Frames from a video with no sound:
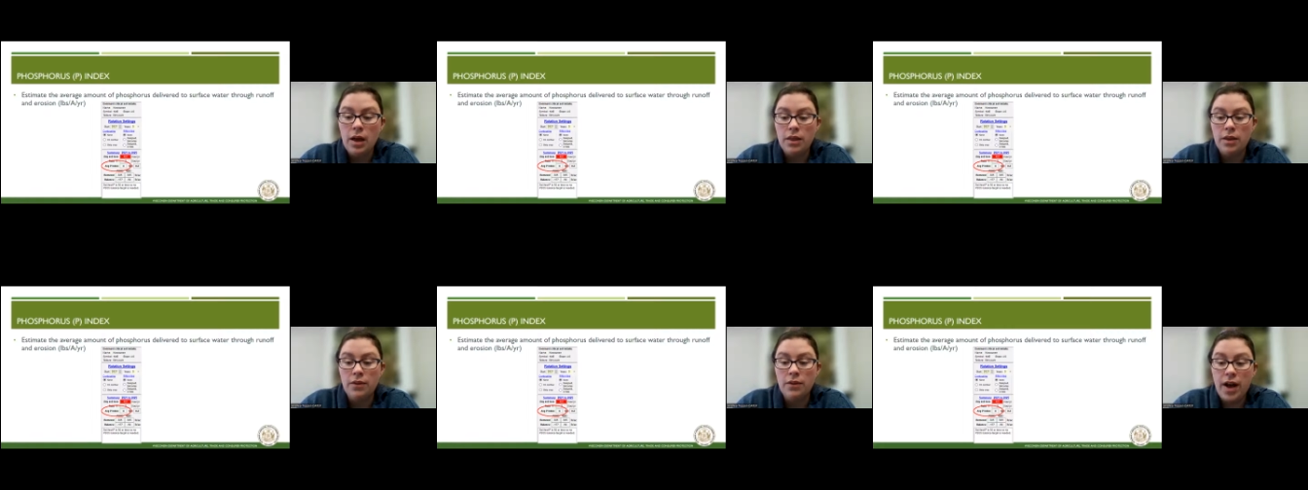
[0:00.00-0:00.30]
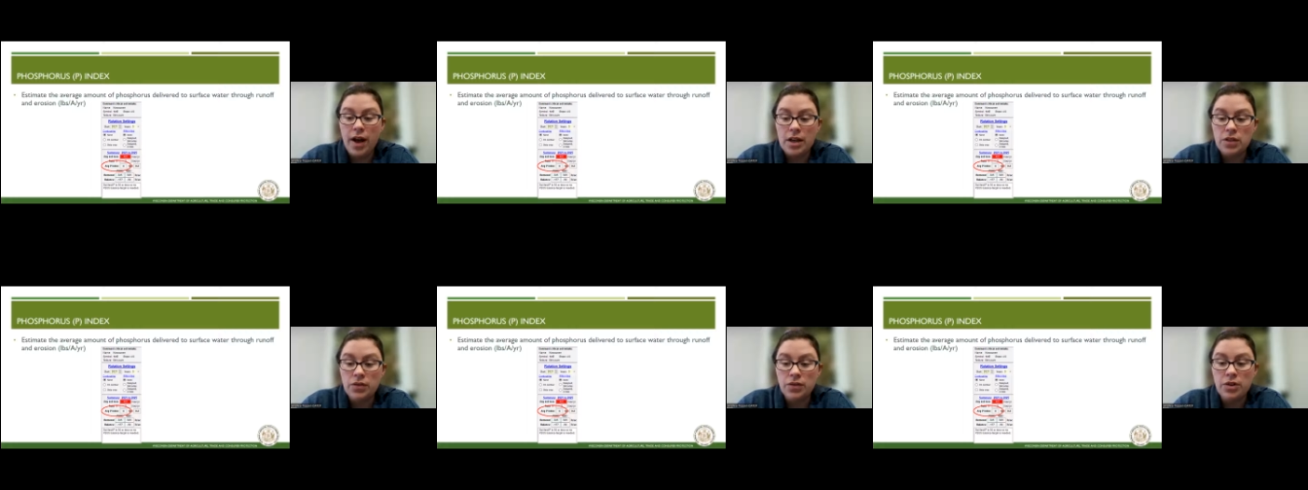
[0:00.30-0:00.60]
The
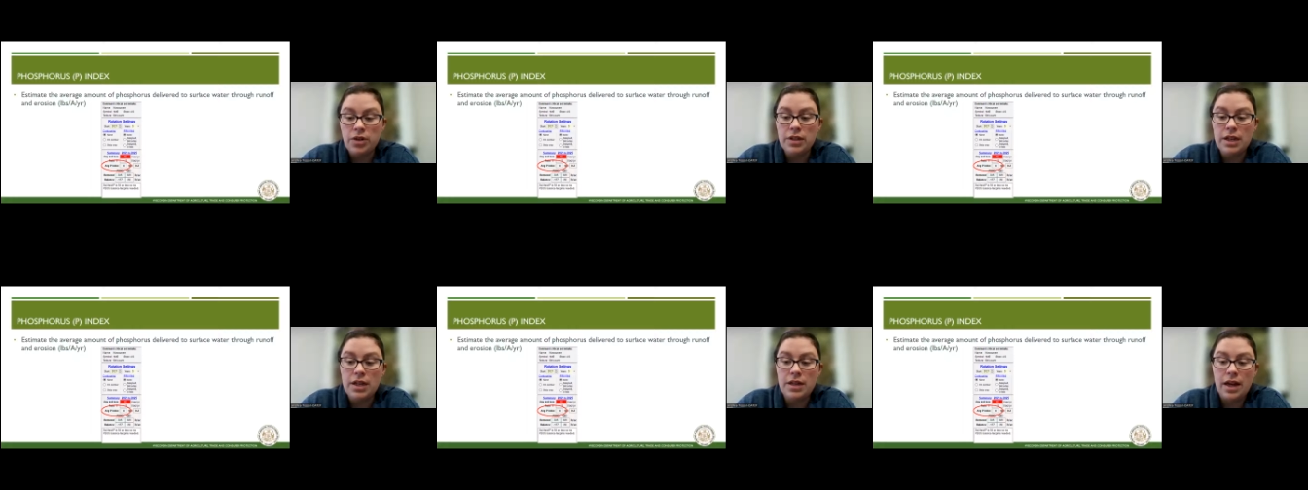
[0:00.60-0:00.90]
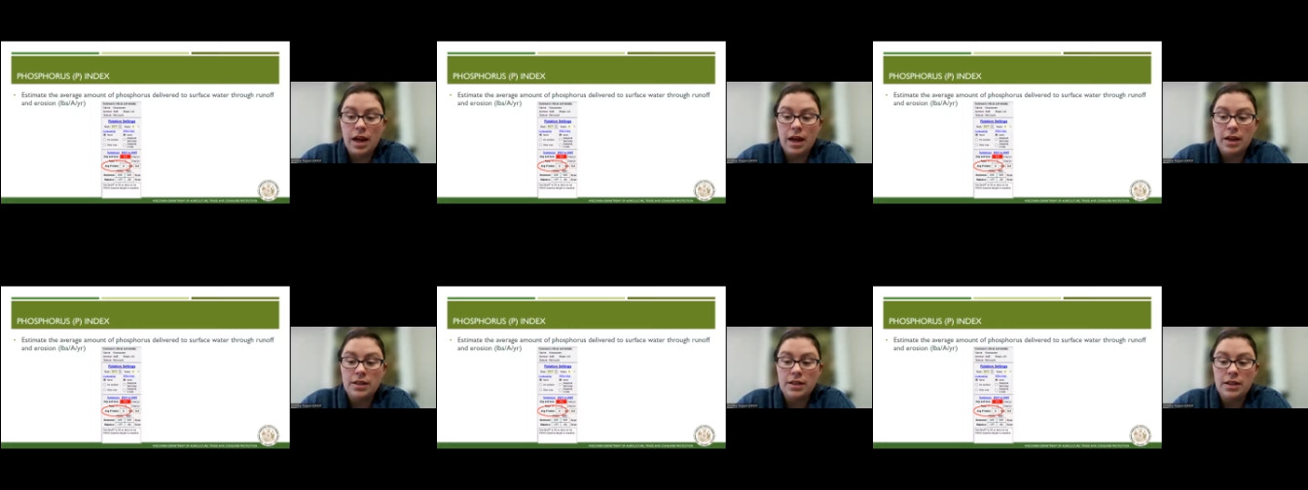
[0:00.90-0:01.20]
phosphorus
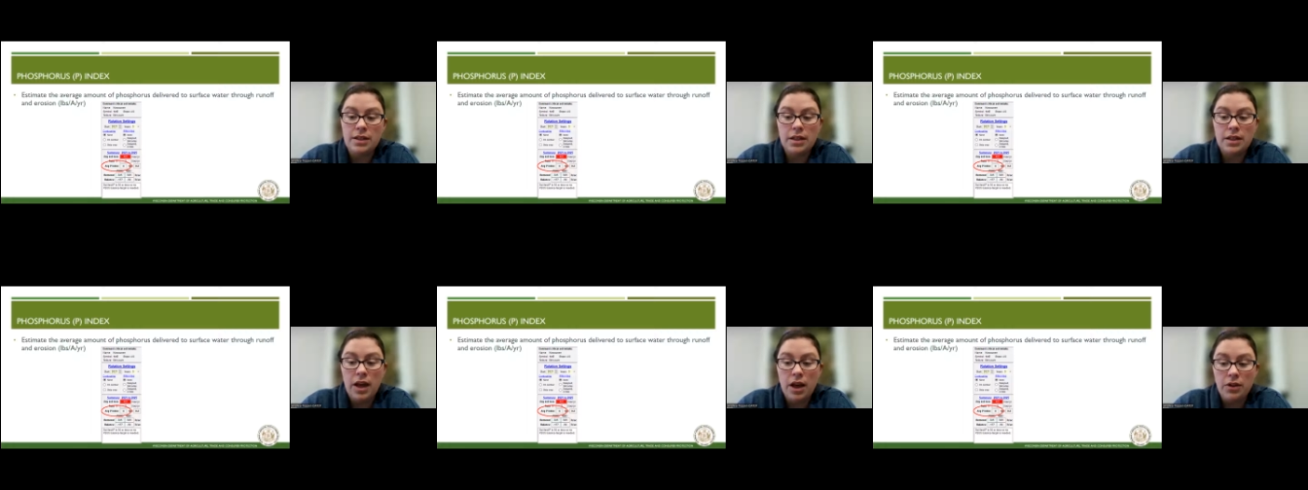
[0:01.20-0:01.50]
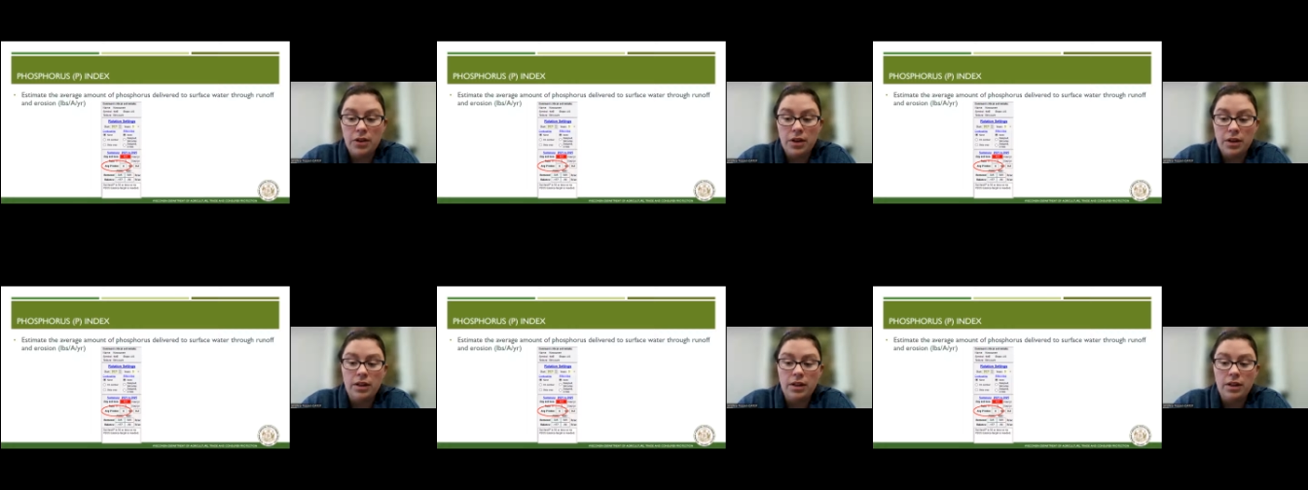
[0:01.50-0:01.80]
index is
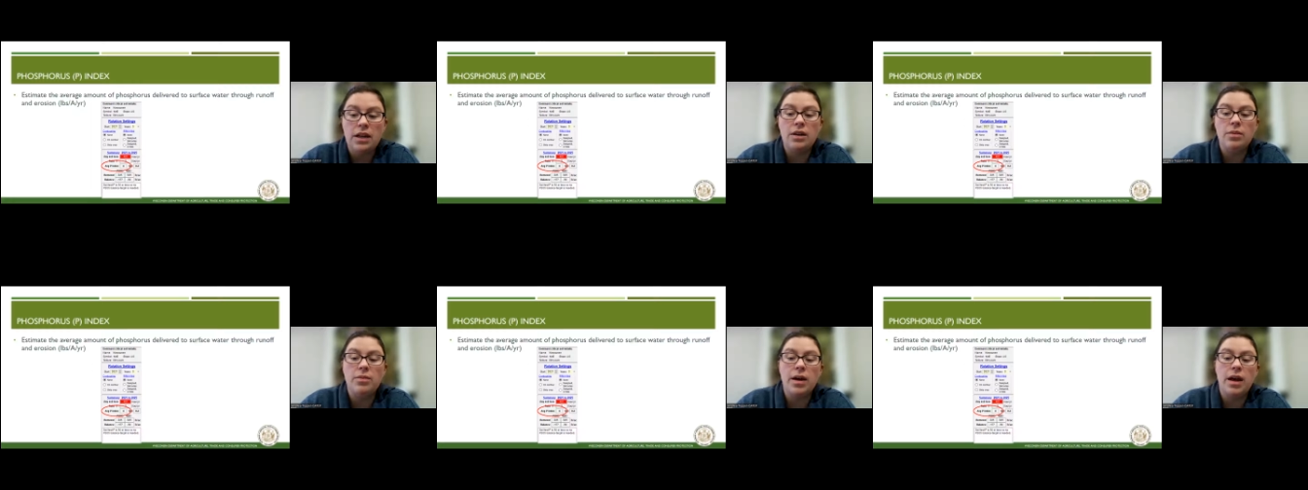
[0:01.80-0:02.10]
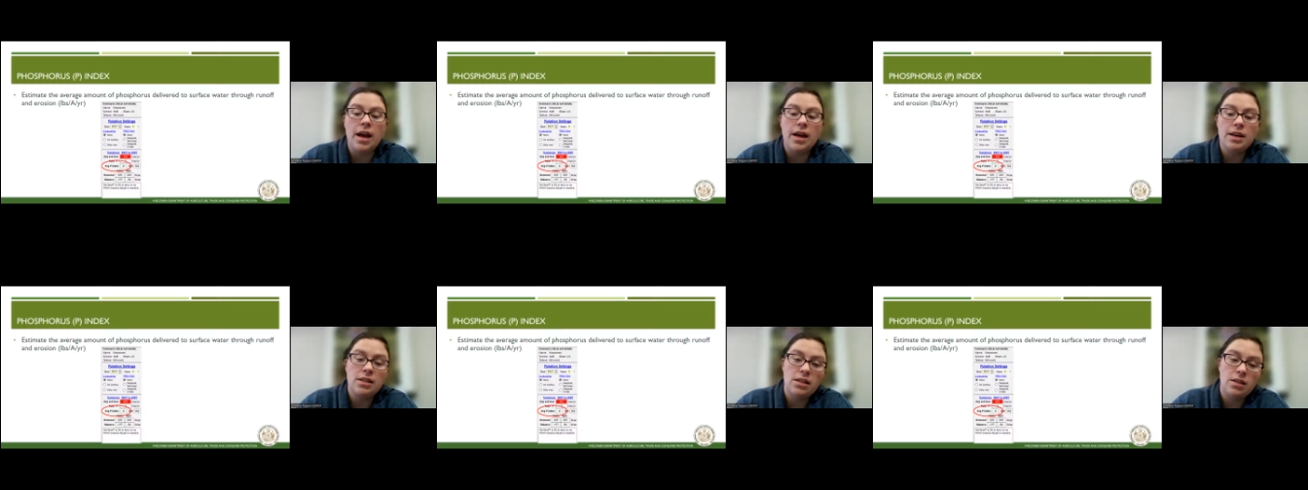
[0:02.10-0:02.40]
calculated
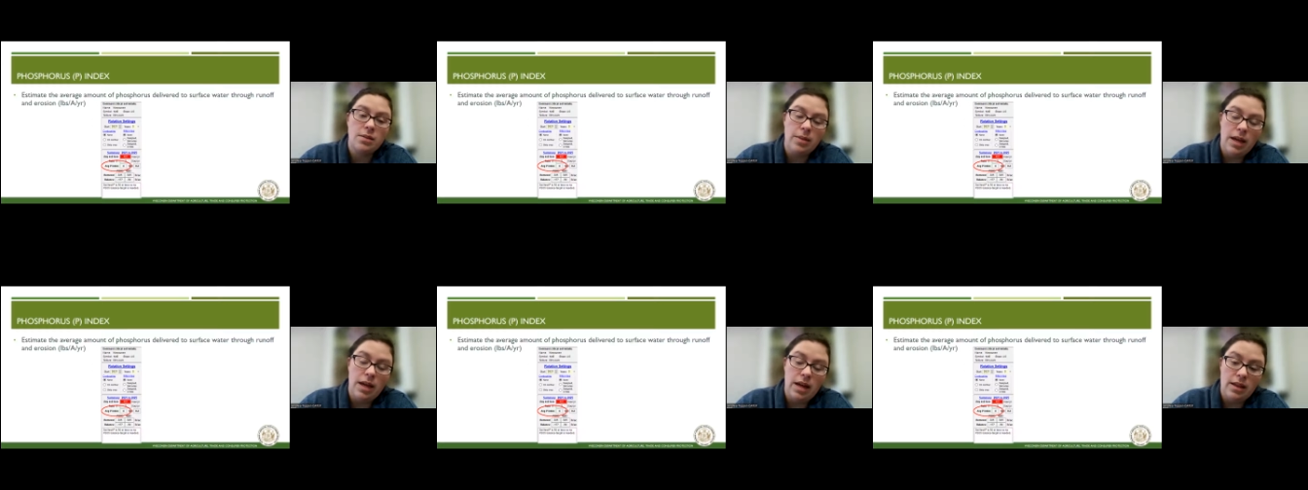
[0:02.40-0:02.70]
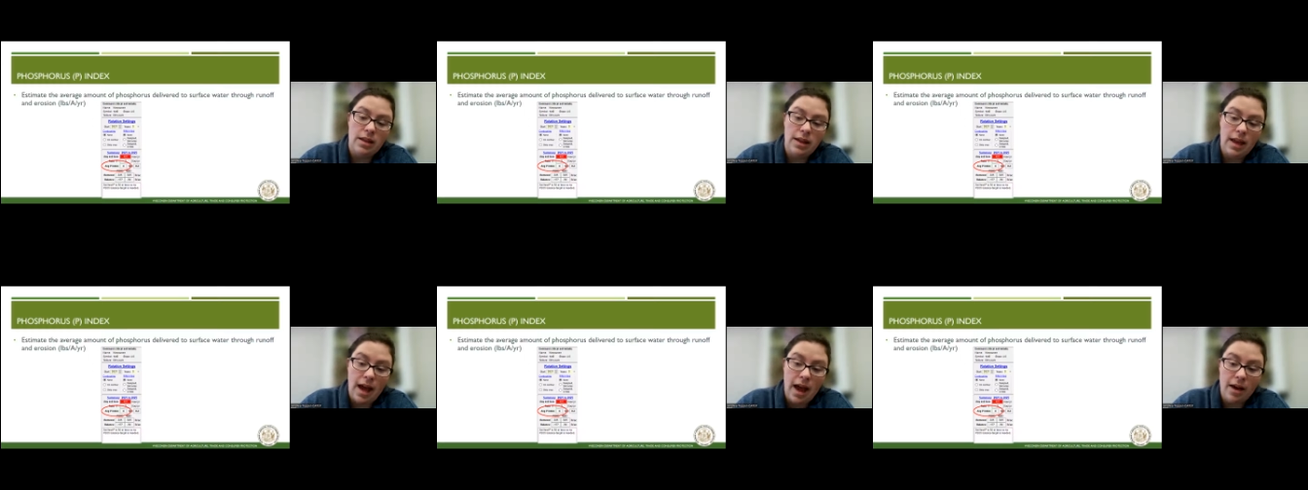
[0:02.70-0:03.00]
by
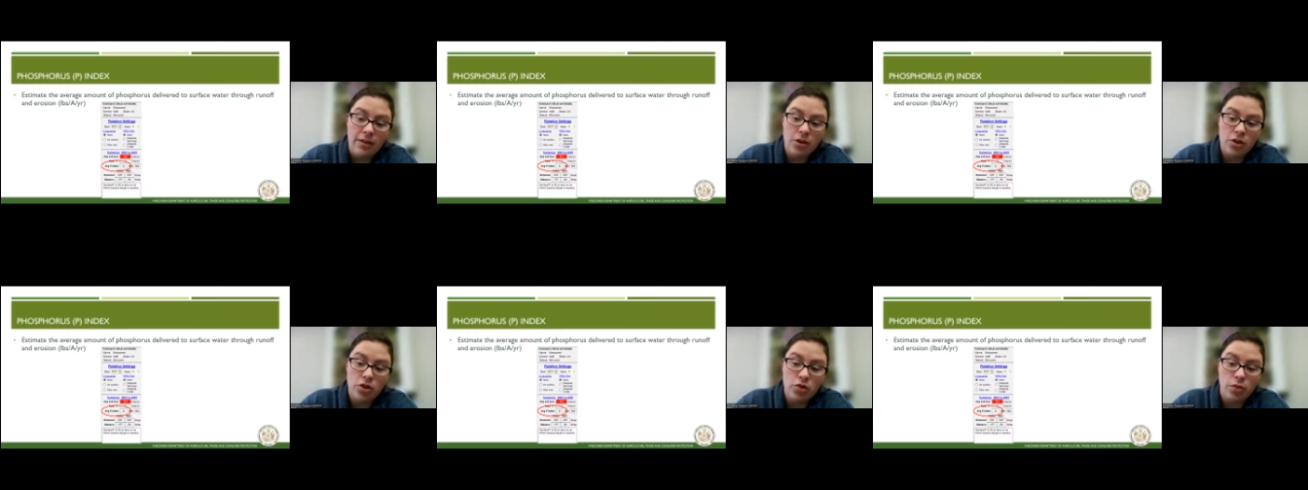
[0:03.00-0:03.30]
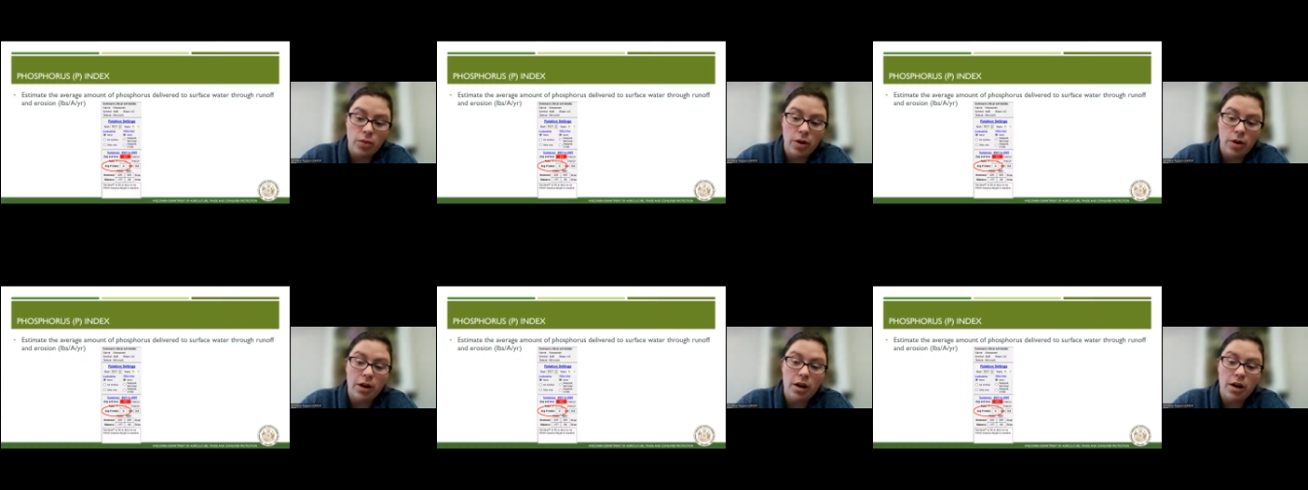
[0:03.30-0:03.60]
estimating the average
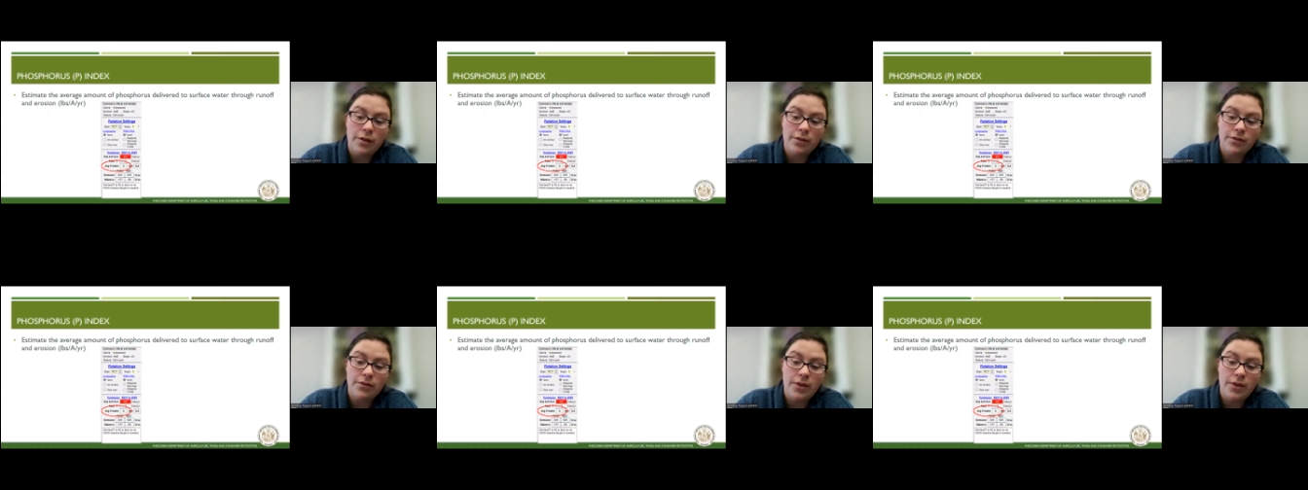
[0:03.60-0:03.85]
runoff